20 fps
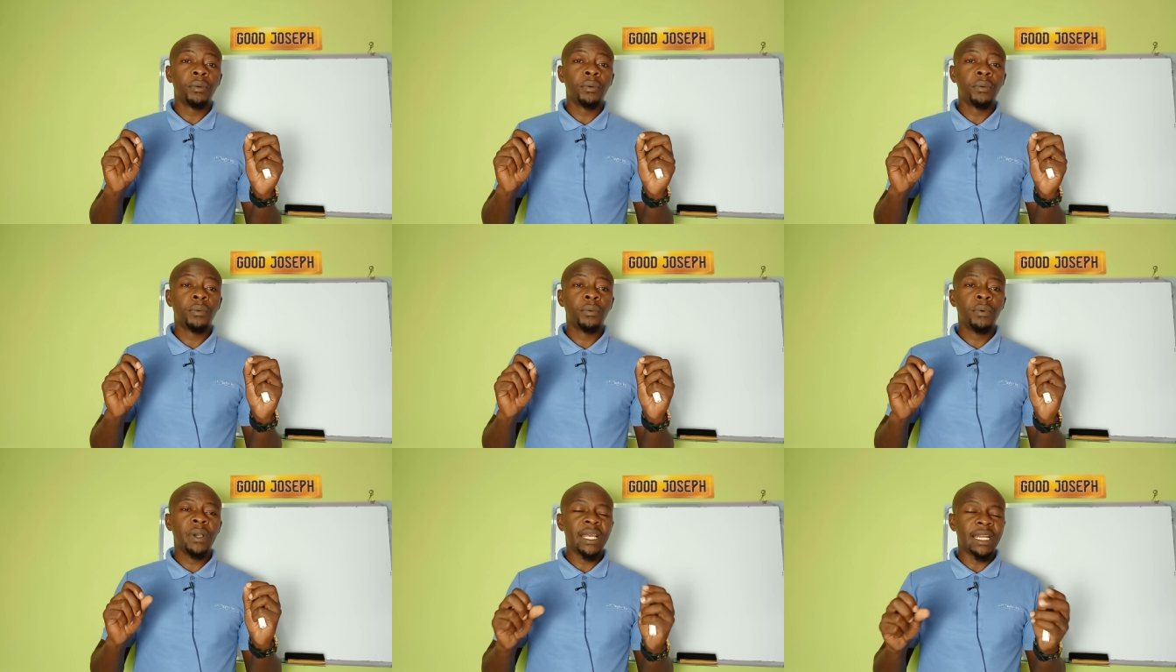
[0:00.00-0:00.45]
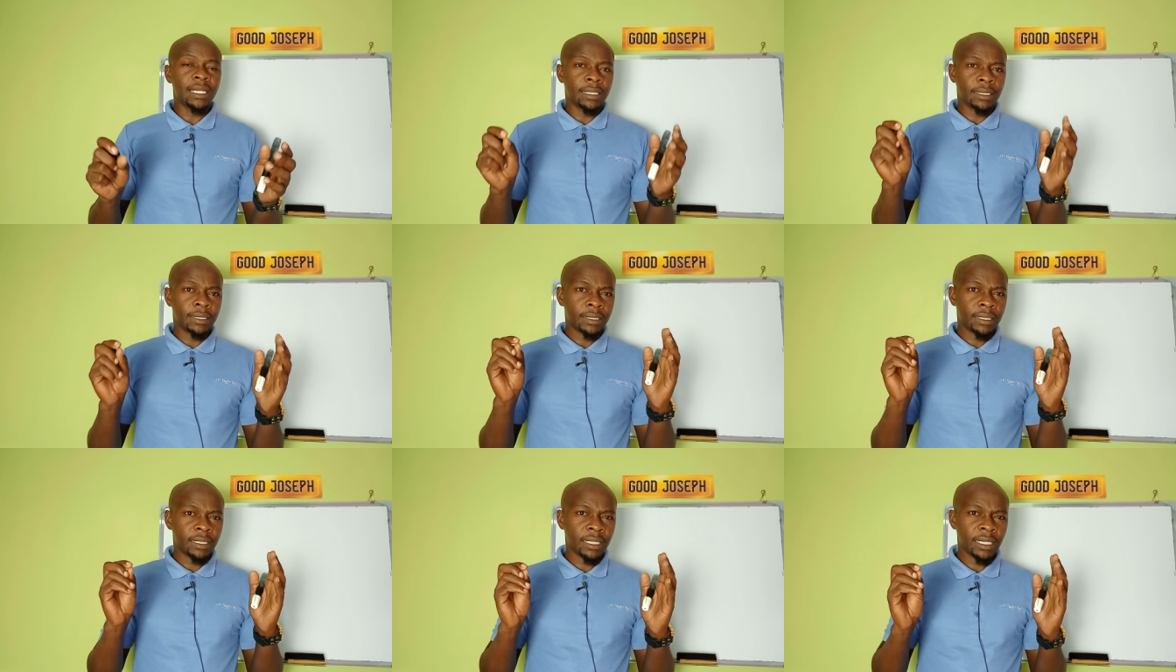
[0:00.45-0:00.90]
Well,
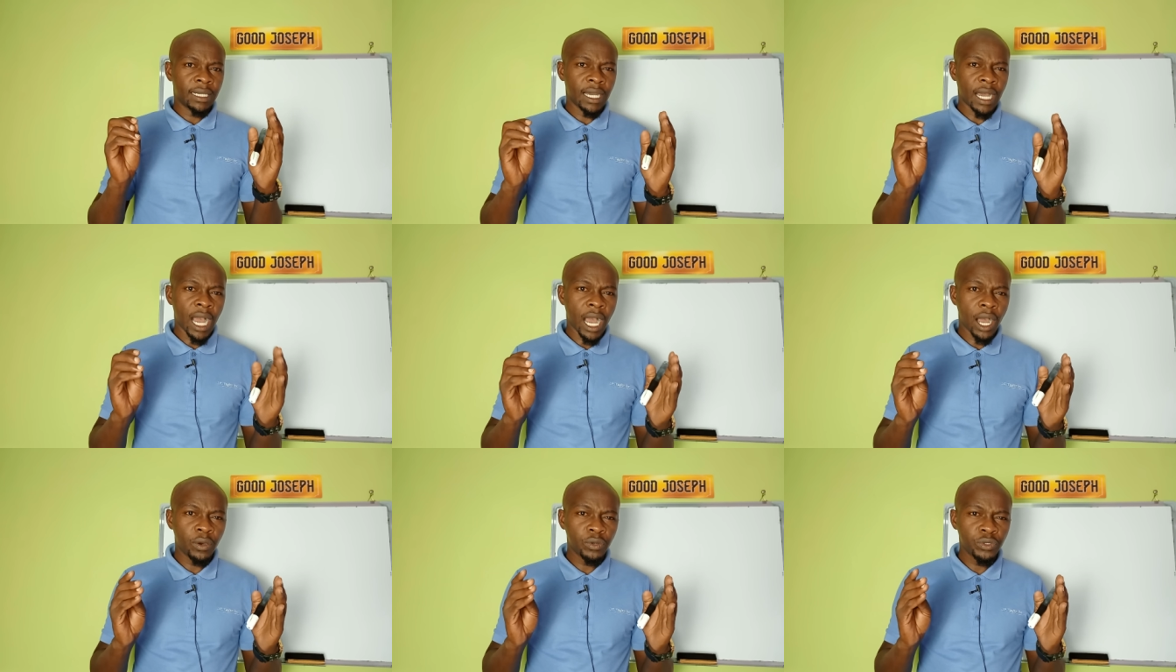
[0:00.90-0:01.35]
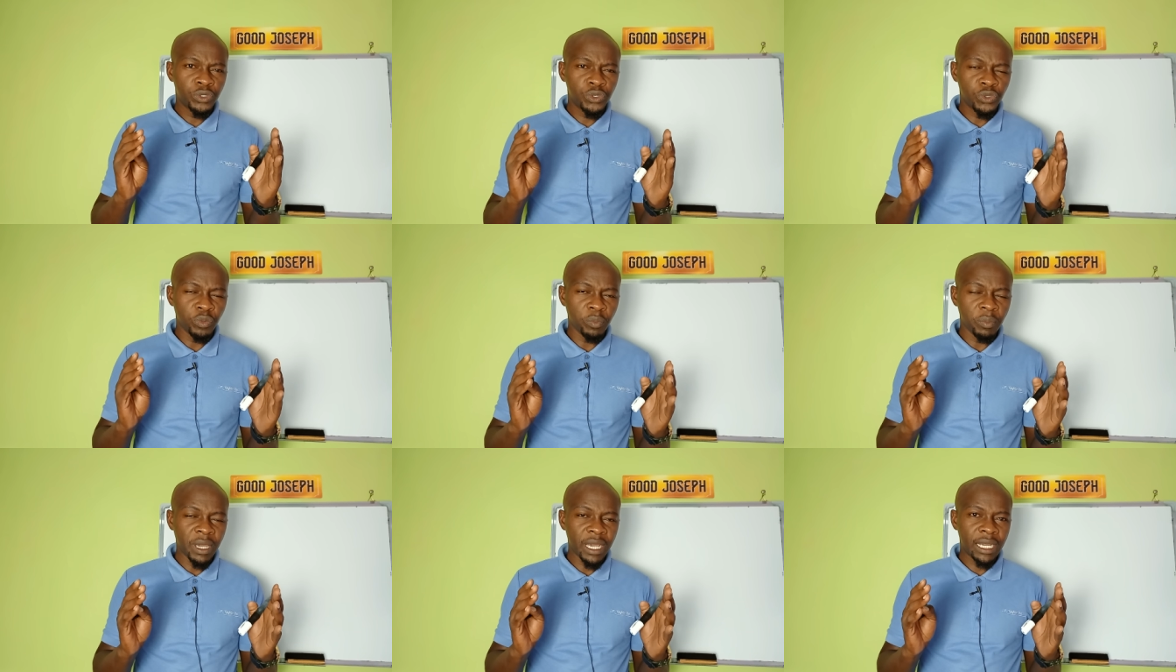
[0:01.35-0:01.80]
how to
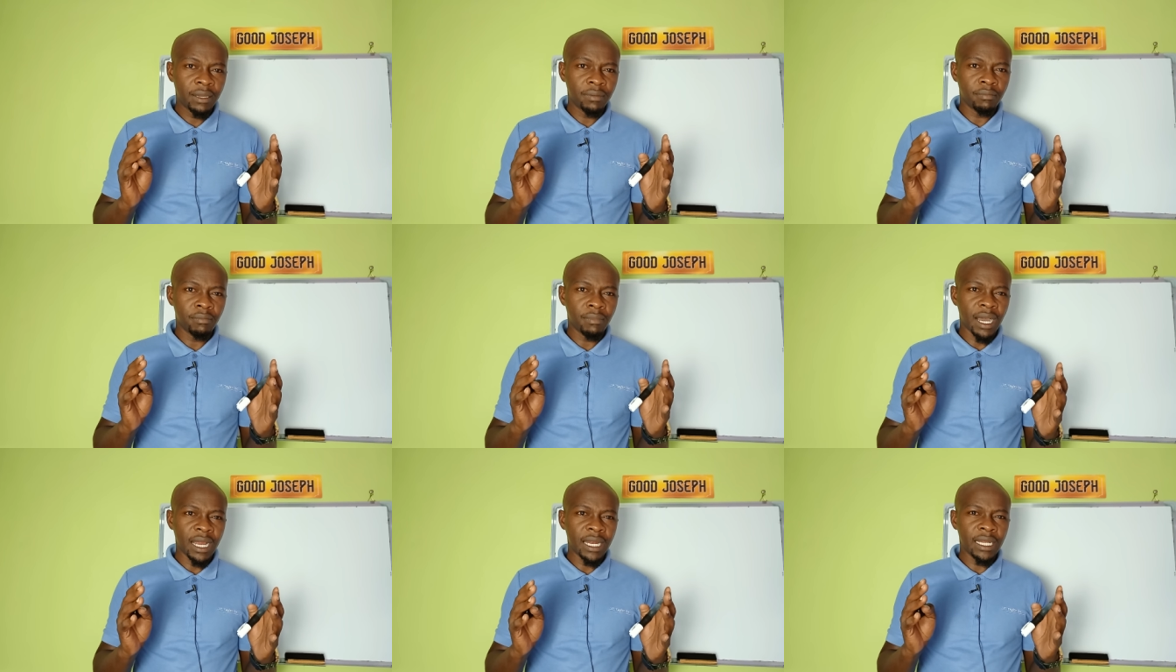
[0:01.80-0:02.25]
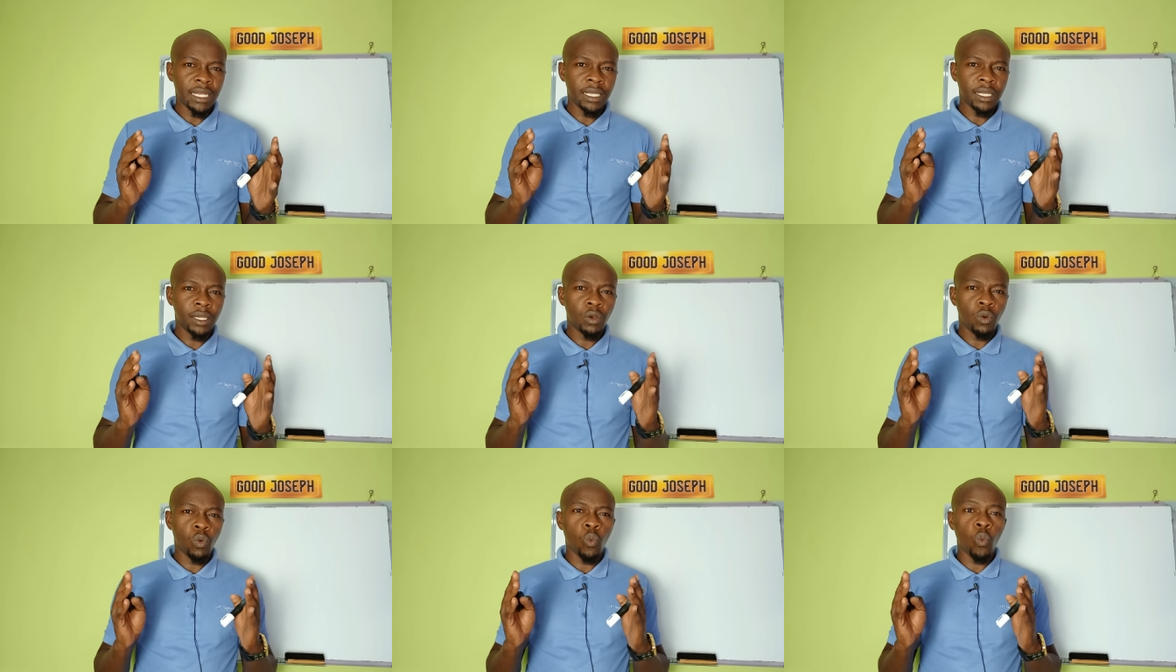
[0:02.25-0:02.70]
make
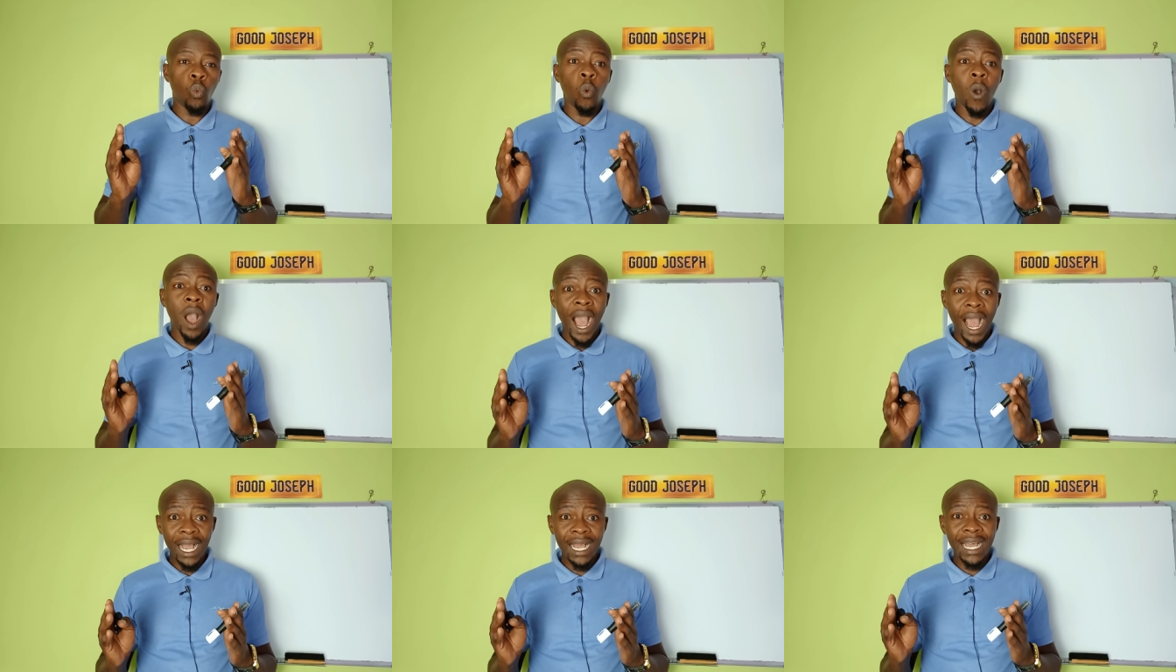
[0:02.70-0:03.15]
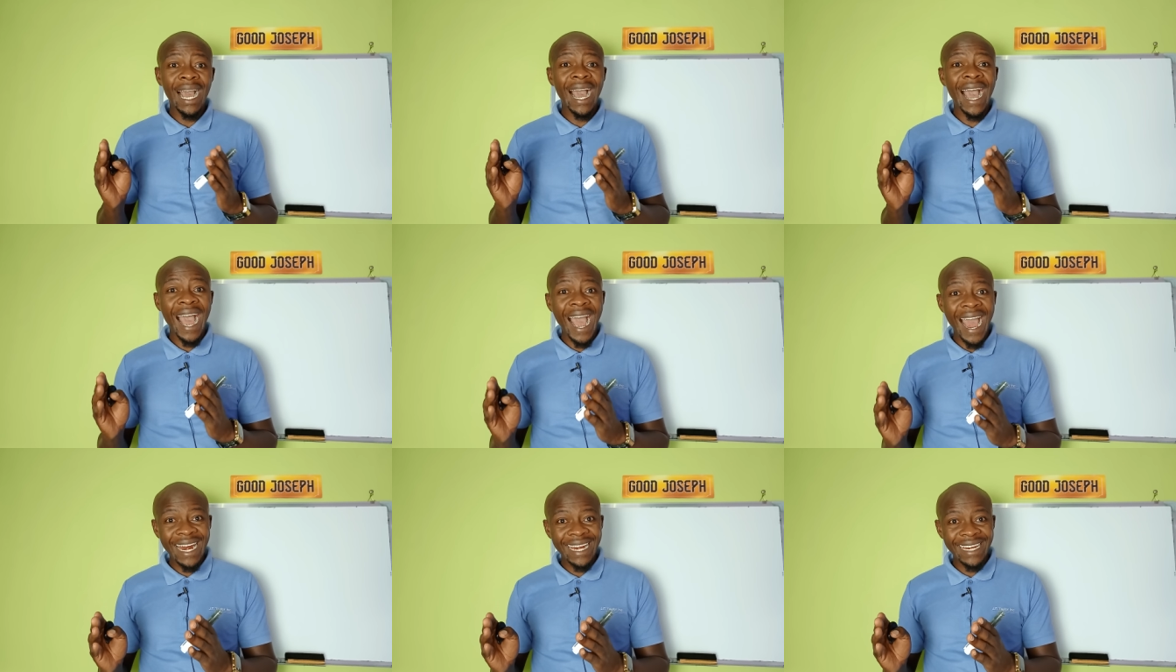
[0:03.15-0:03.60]
money work
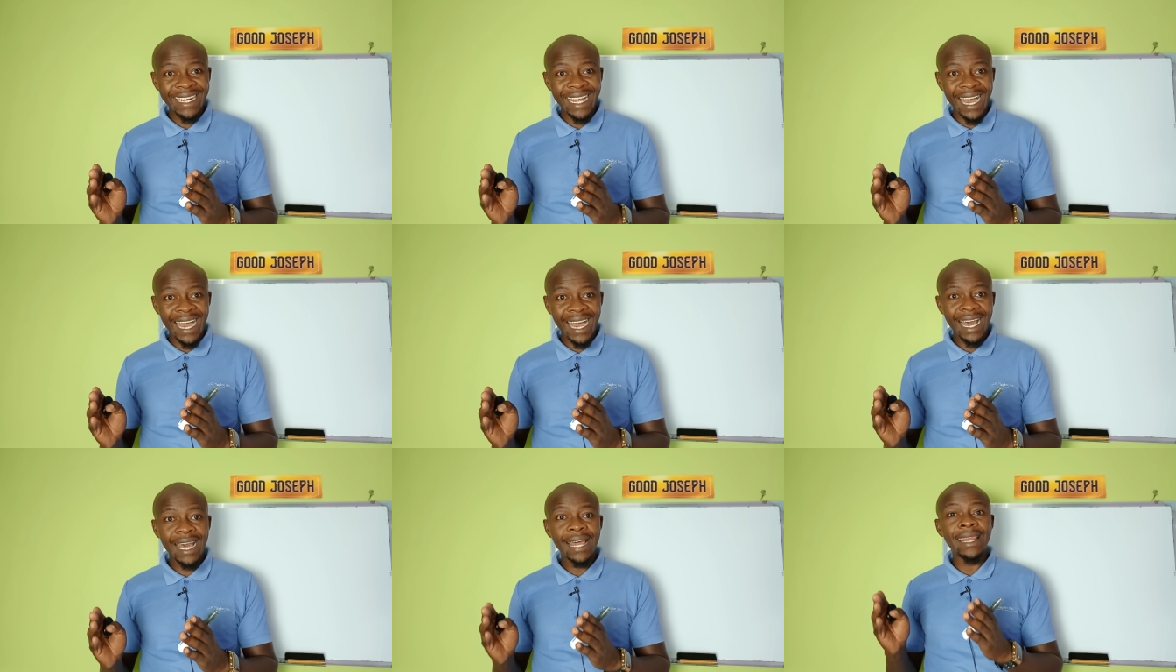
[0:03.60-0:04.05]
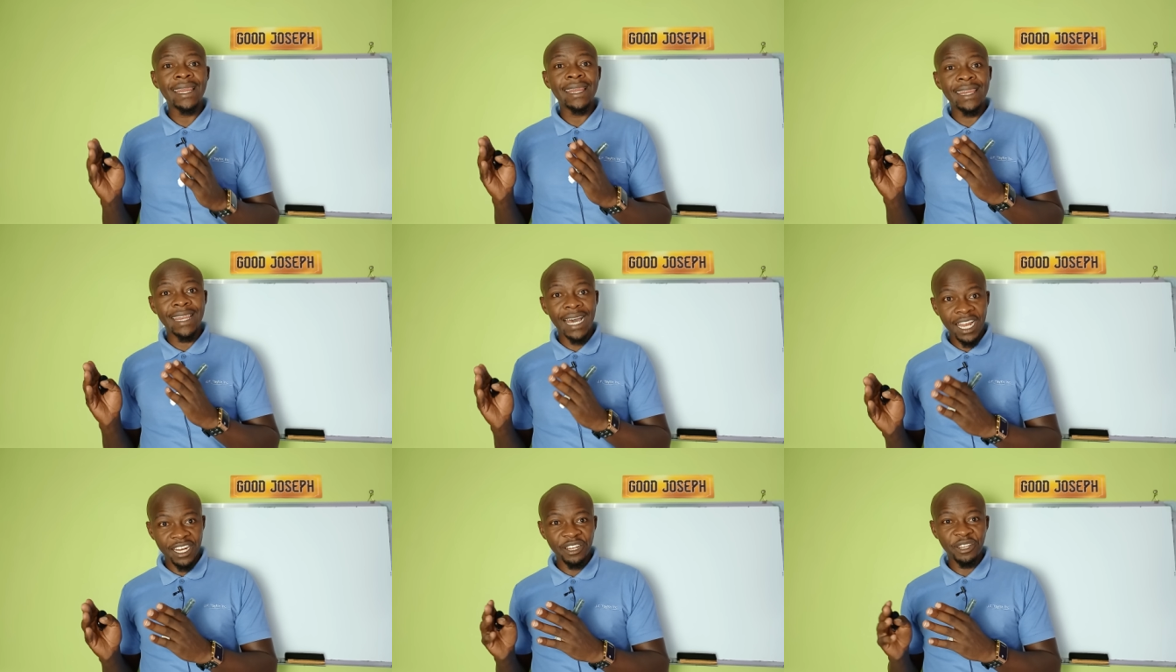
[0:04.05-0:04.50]
harder
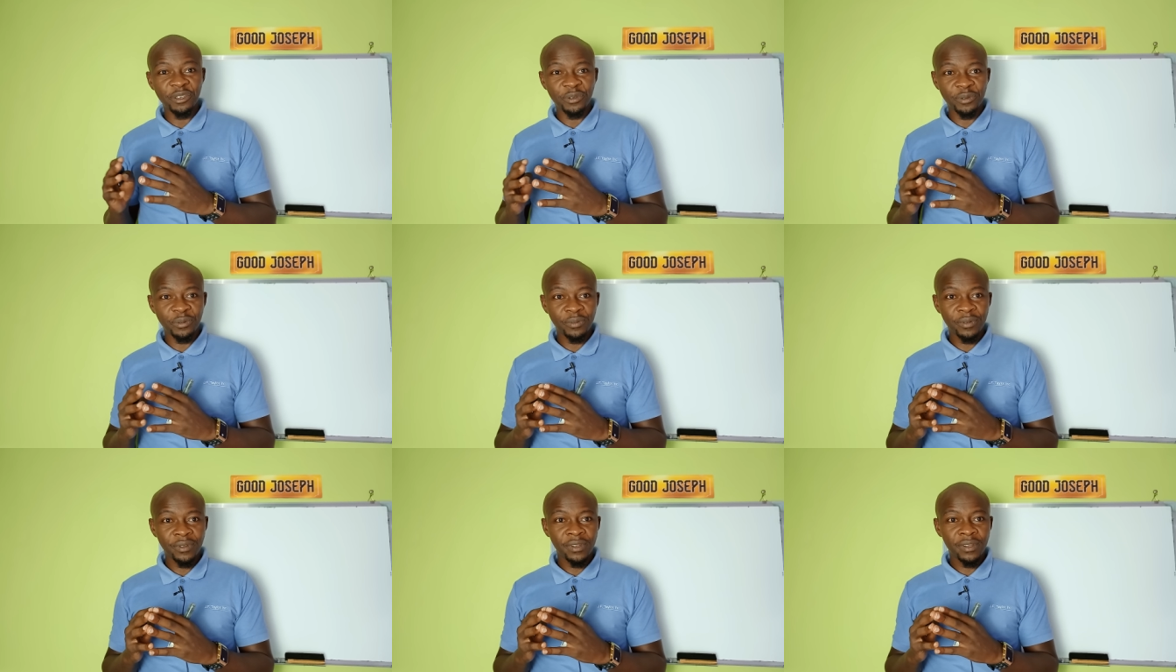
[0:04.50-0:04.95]
than you.